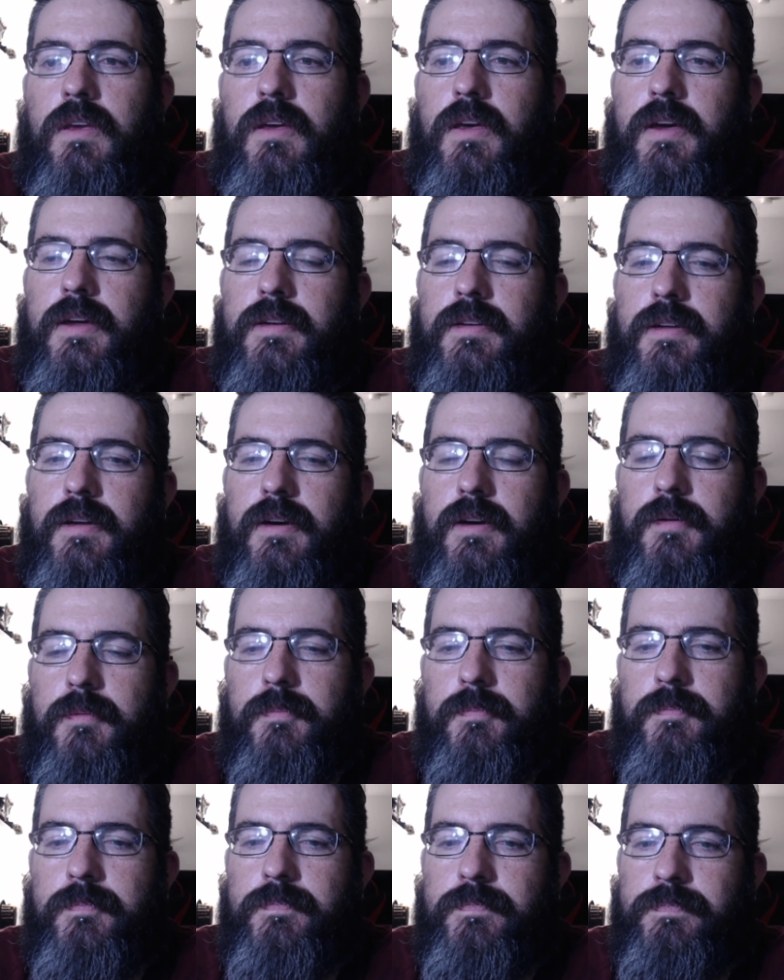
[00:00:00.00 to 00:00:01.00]
And
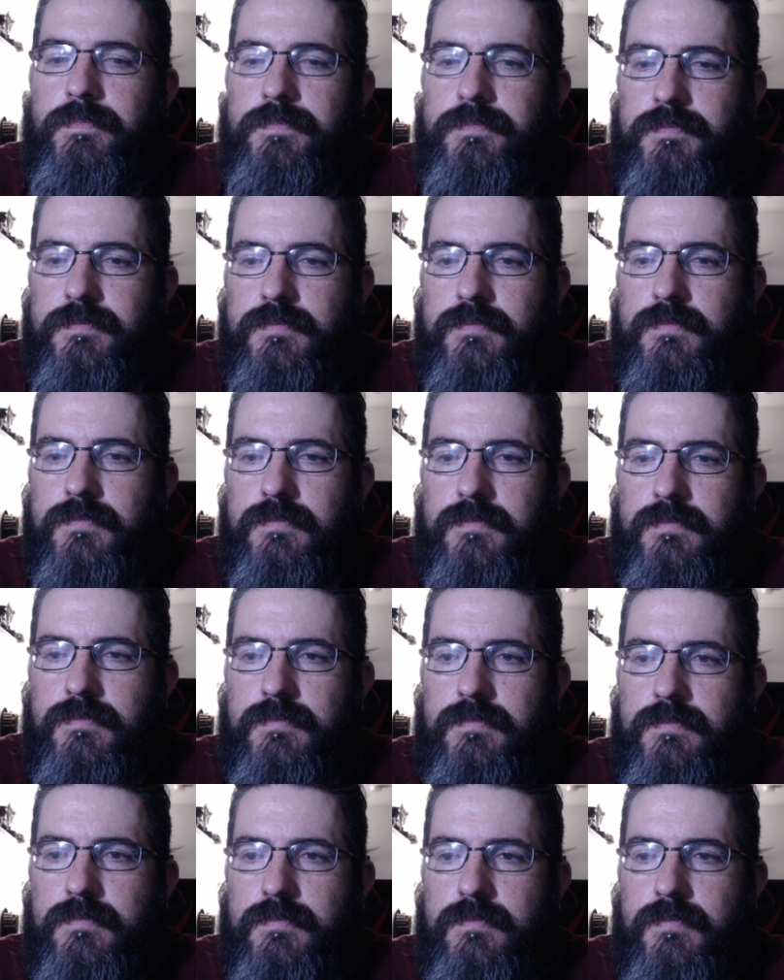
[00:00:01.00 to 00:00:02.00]

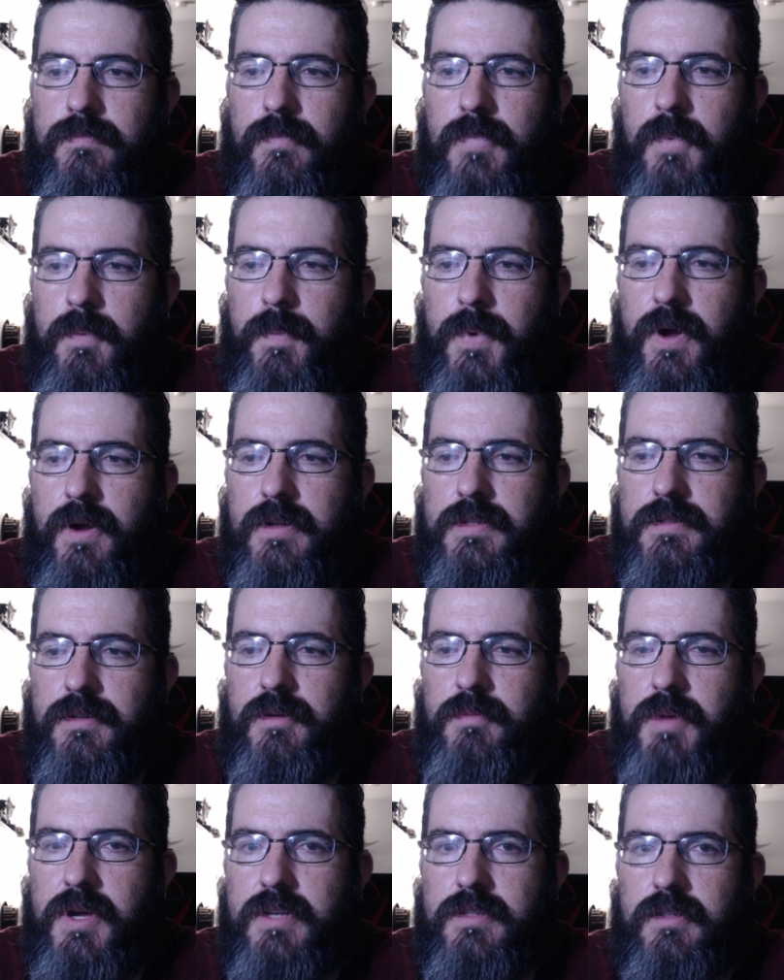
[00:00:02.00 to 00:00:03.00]
my parents are
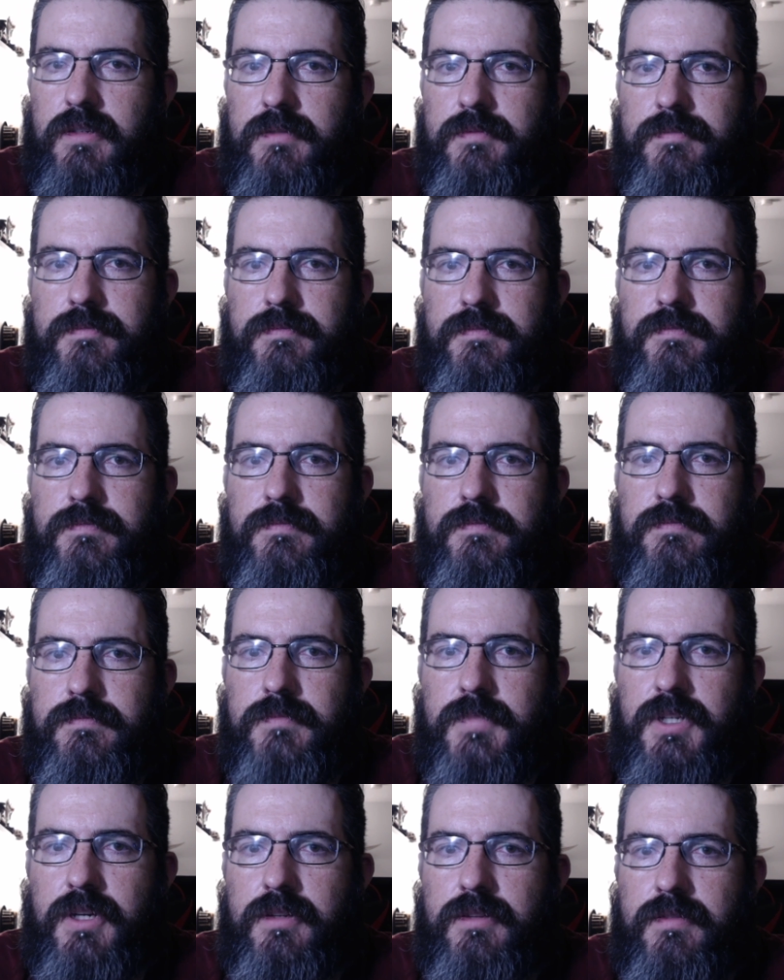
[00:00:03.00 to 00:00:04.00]
amazing
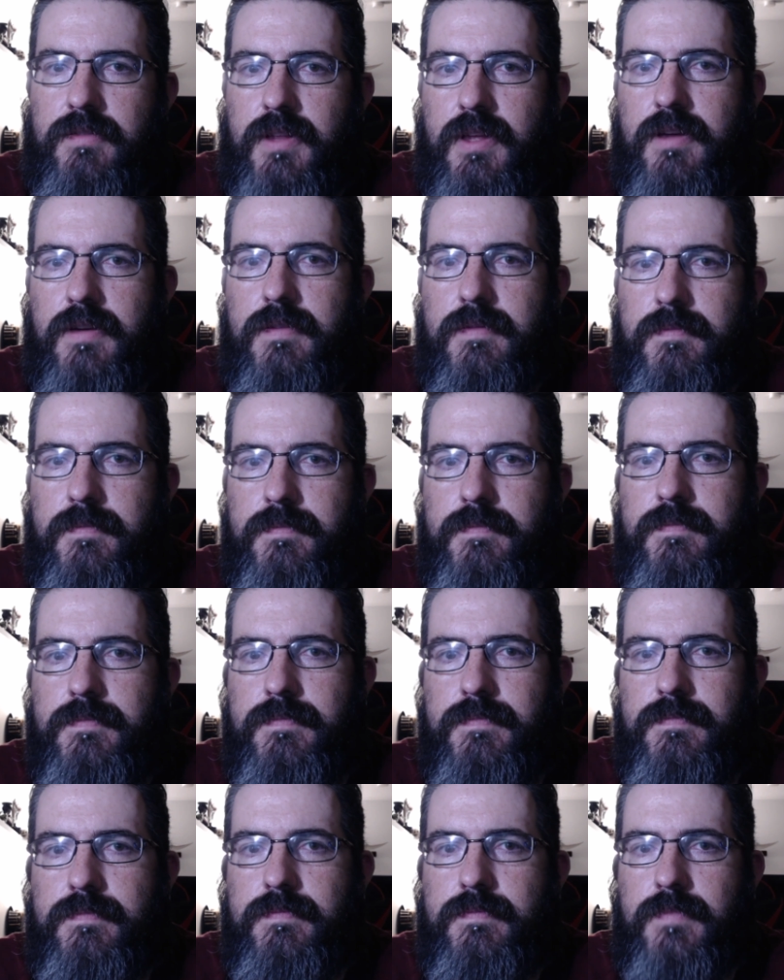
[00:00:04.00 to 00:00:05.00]
because of that.
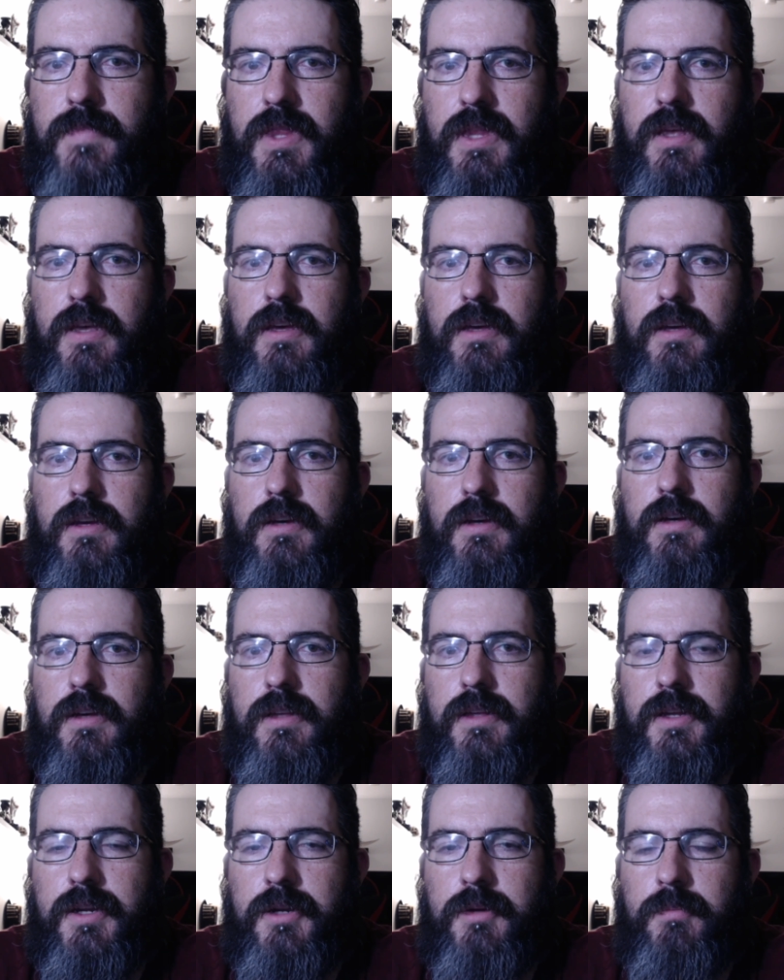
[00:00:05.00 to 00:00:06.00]

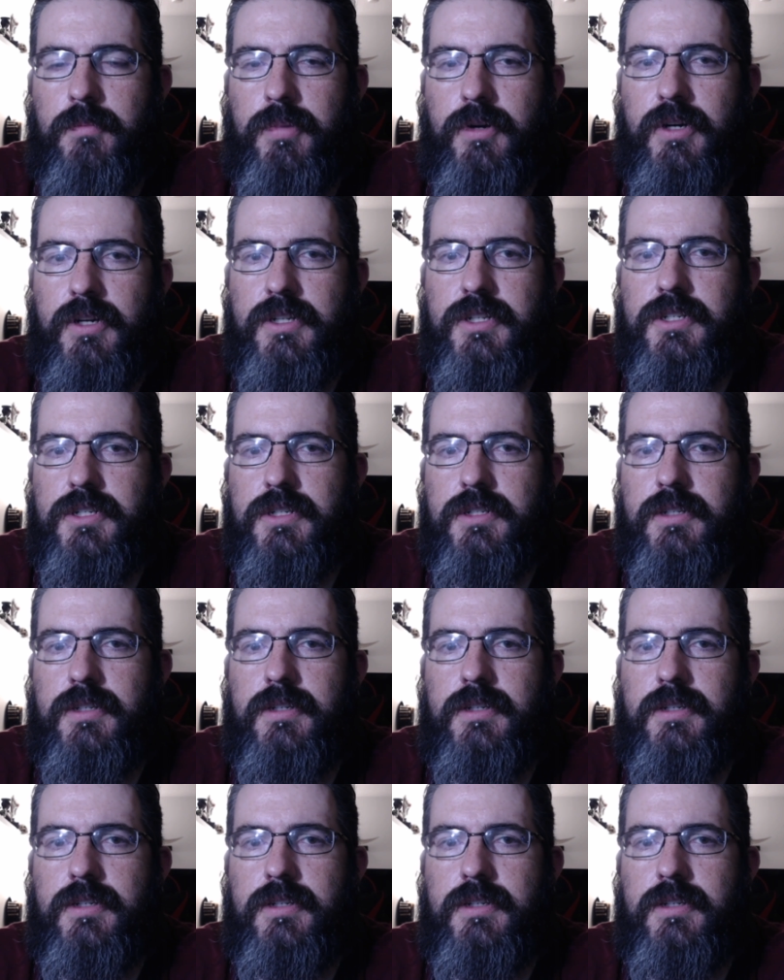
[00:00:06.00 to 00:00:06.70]
They didn't push.